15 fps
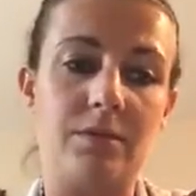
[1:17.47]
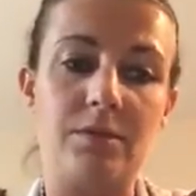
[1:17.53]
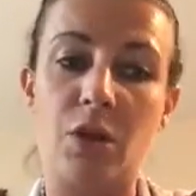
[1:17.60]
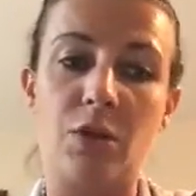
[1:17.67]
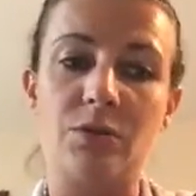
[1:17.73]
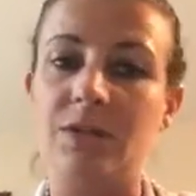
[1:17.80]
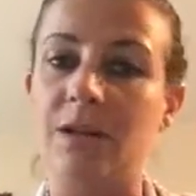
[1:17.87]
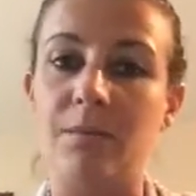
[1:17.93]

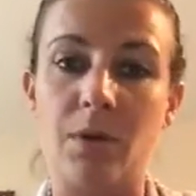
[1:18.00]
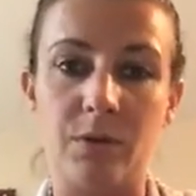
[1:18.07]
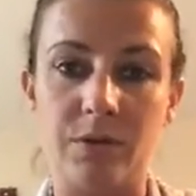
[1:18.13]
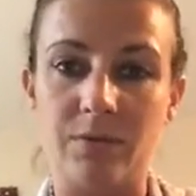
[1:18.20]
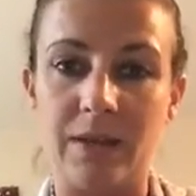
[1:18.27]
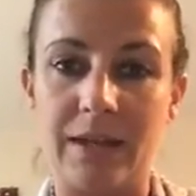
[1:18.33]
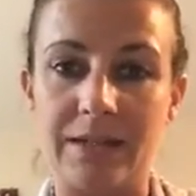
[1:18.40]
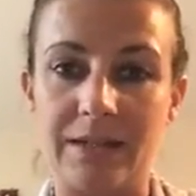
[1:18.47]
totally
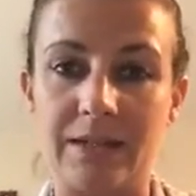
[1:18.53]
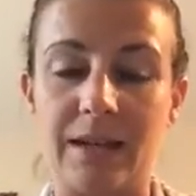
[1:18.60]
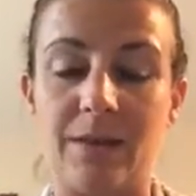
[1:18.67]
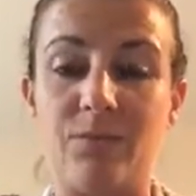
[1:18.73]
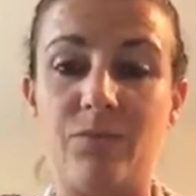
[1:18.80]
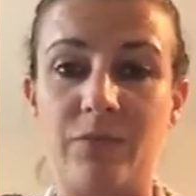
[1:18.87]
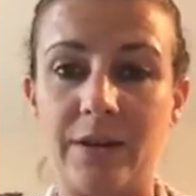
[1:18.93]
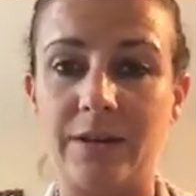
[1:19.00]
motivated
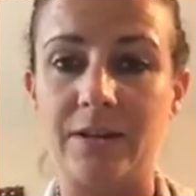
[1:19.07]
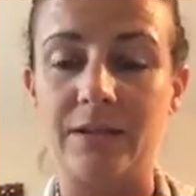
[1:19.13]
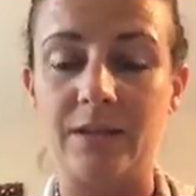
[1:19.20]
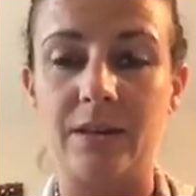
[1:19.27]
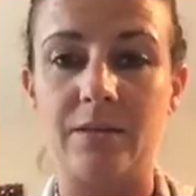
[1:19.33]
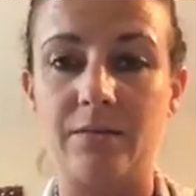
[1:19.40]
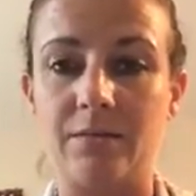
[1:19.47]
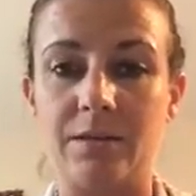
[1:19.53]
and ready to
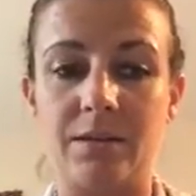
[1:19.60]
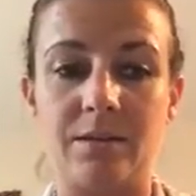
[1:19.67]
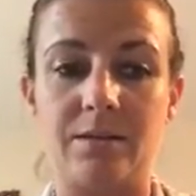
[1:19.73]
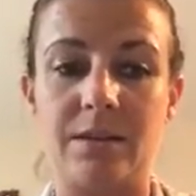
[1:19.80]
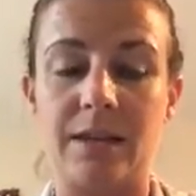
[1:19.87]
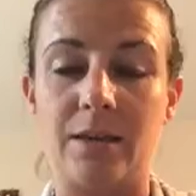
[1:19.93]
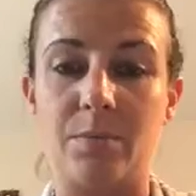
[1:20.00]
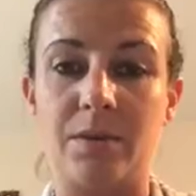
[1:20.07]

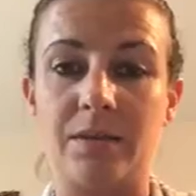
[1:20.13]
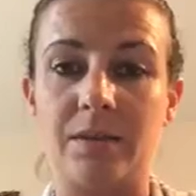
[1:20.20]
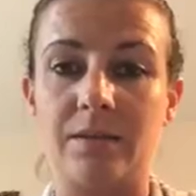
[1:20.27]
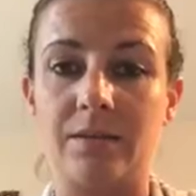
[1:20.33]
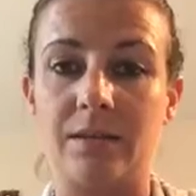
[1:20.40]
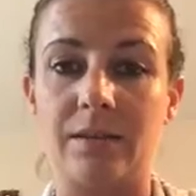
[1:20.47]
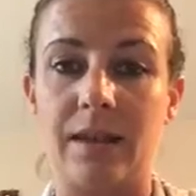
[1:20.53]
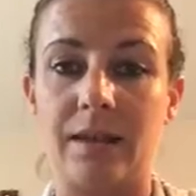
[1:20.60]
take your business
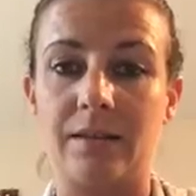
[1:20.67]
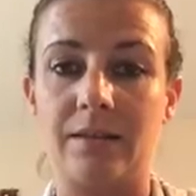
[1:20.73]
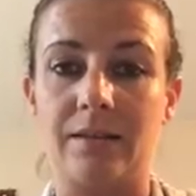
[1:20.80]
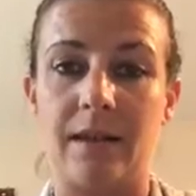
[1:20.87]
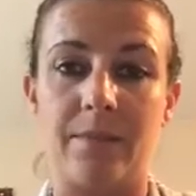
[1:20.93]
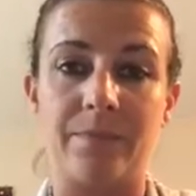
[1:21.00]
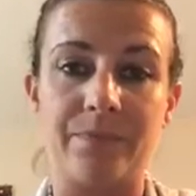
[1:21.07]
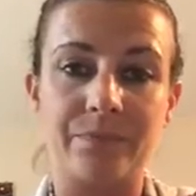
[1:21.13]
to the next
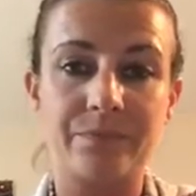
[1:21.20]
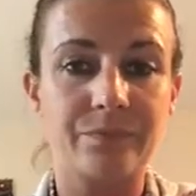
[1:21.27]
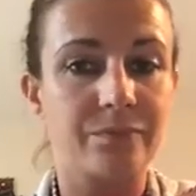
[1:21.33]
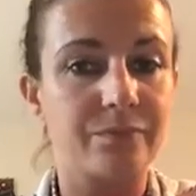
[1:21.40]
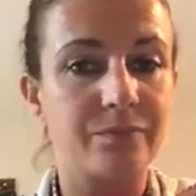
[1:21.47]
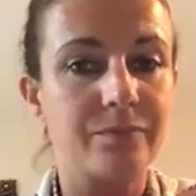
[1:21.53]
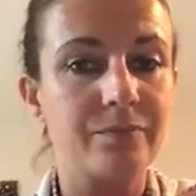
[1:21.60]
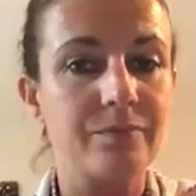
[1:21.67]
step.
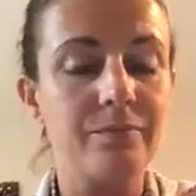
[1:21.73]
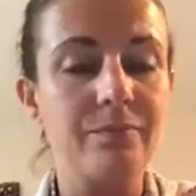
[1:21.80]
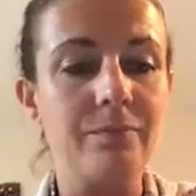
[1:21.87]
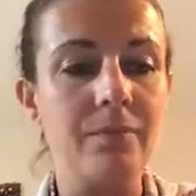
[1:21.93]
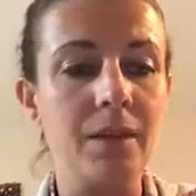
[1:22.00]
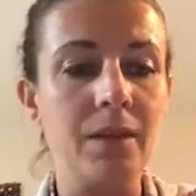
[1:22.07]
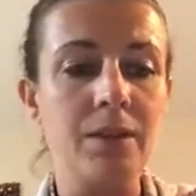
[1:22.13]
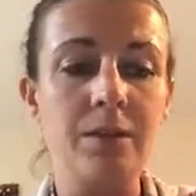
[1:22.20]

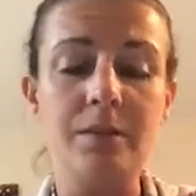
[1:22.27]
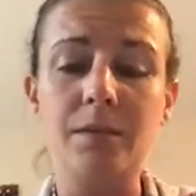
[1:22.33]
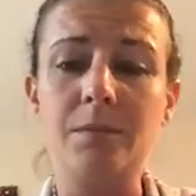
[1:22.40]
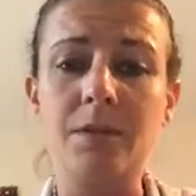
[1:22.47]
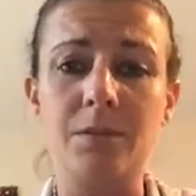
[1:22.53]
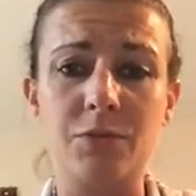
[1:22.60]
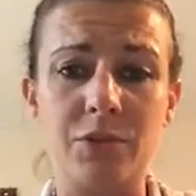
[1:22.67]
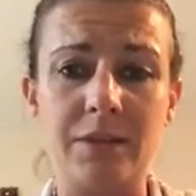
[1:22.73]

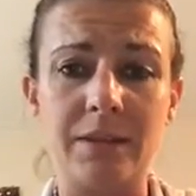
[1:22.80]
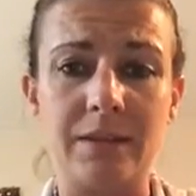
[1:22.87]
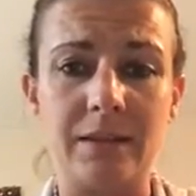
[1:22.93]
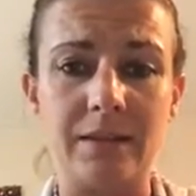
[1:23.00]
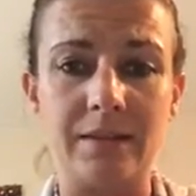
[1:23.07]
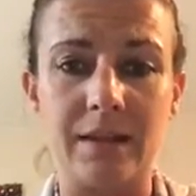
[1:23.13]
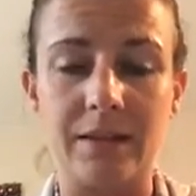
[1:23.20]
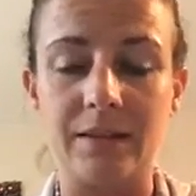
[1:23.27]
Sometimes you need
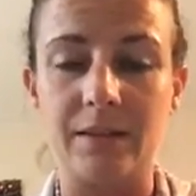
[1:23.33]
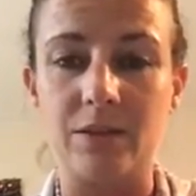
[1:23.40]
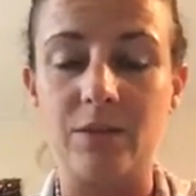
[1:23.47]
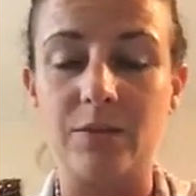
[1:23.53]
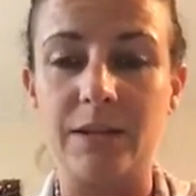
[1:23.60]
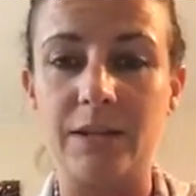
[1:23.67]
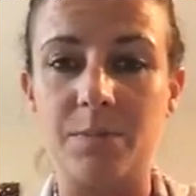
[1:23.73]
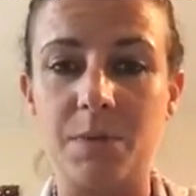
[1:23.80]
these things, and
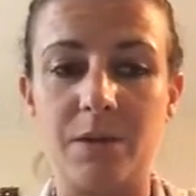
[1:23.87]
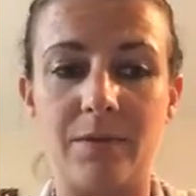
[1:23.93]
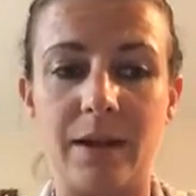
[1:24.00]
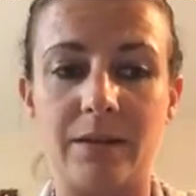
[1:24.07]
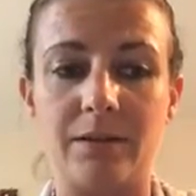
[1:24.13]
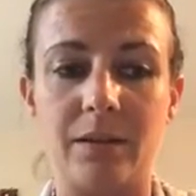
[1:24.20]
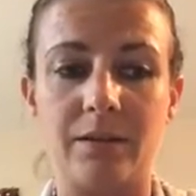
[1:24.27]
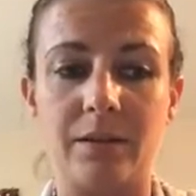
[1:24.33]
you need to be
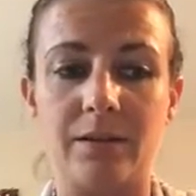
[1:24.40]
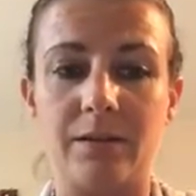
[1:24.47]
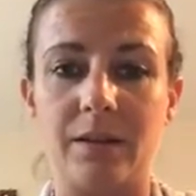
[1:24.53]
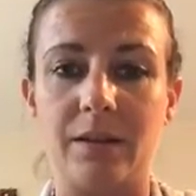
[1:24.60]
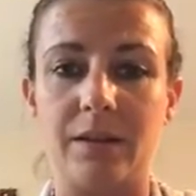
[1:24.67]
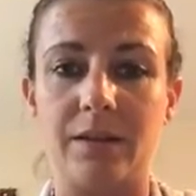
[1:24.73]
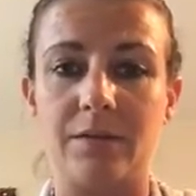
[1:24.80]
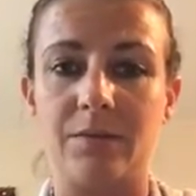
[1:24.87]
around others
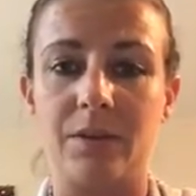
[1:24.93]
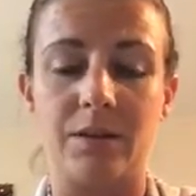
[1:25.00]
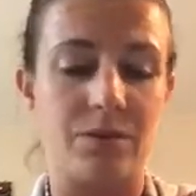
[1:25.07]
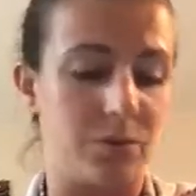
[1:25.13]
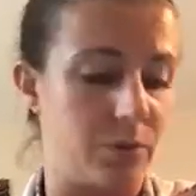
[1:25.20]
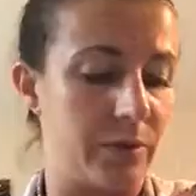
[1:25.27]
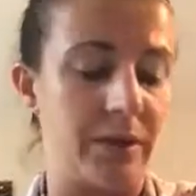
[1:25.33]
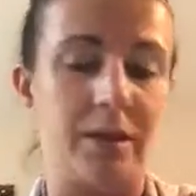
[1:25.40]
that are
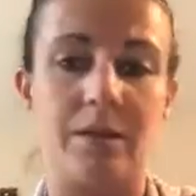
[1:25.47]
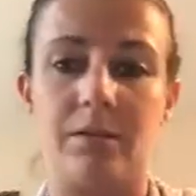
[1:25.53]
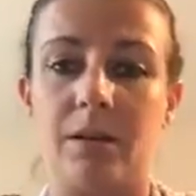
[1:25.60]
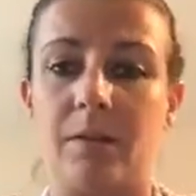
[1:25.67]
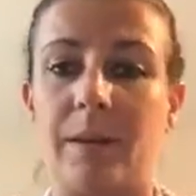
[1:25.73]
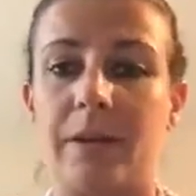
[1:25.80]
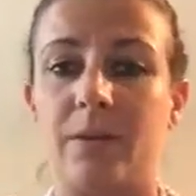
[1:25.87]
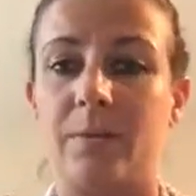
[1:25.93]
talking
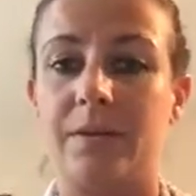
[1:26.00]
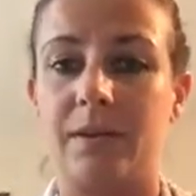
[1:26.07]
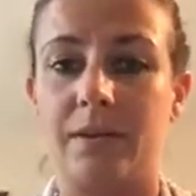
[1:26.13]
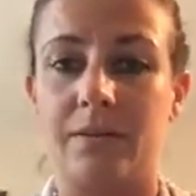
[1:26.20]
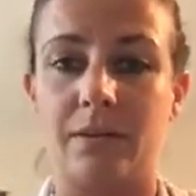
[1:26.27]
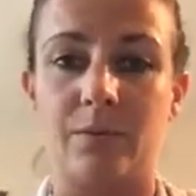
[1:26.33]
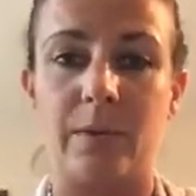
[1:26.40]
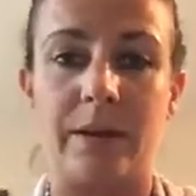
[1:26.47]
about the
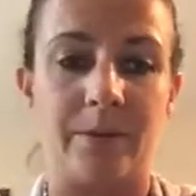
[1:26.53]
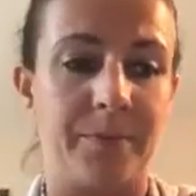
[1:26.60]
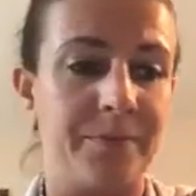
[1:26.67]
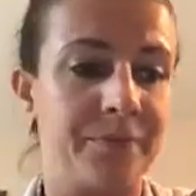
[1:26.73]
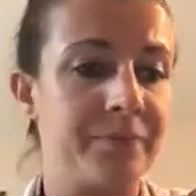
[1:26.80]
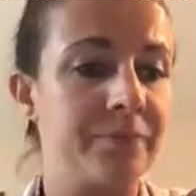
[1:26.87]
business as well.